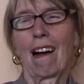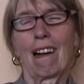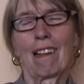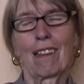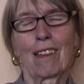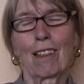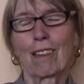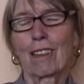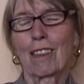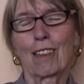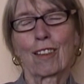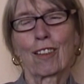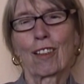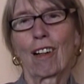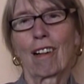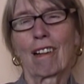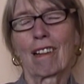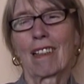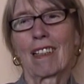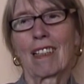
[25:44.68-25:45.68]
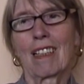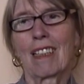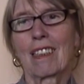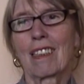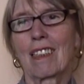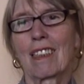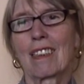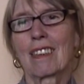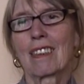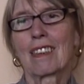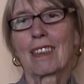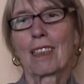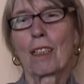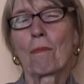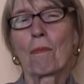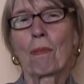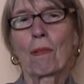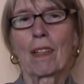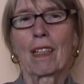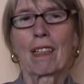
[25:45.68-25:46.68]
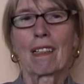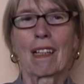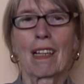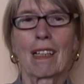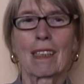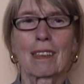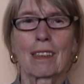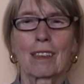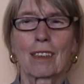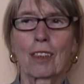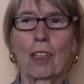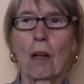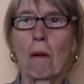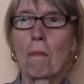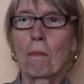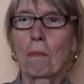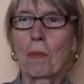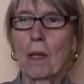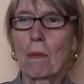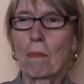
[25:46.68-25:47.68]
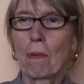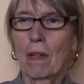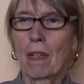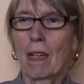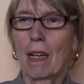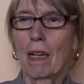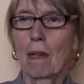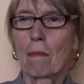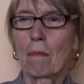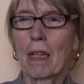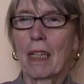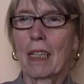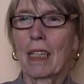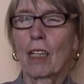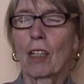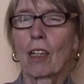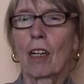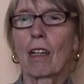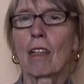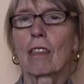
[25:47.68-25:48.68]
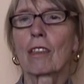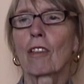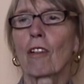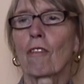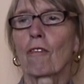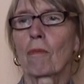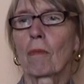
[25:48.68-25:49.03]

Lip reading: Not at all. It is simply that some people are making a lot of